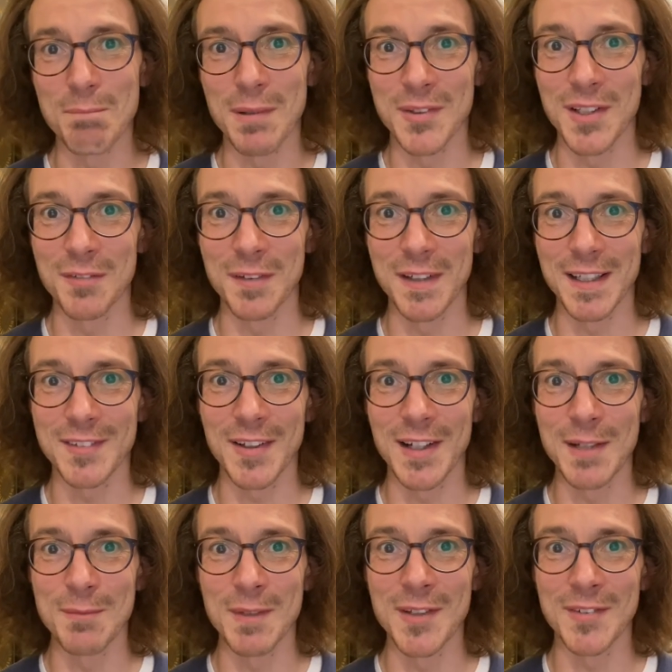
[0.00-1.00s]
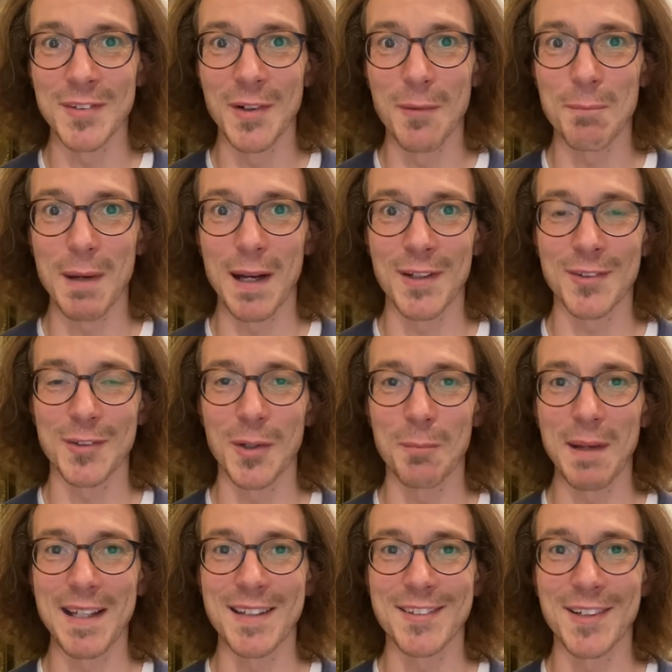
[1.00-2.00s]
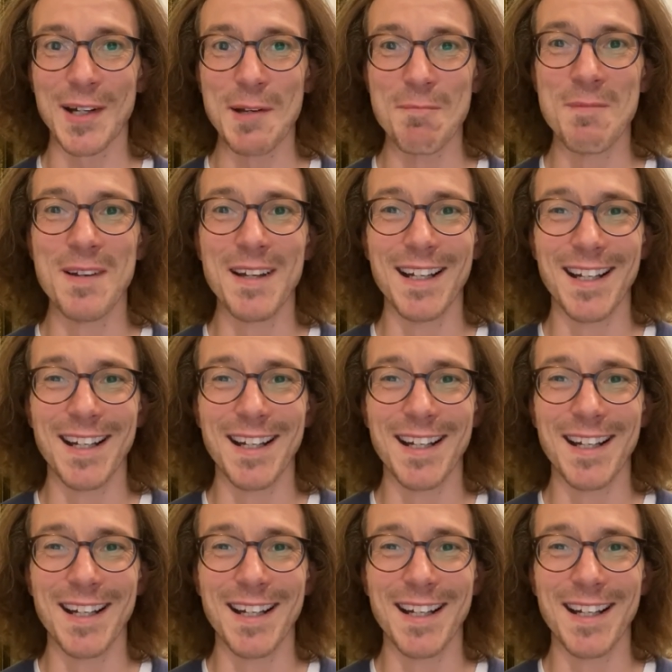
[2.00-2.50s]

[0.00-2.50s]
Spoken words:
Pacific time is not past your bedtime.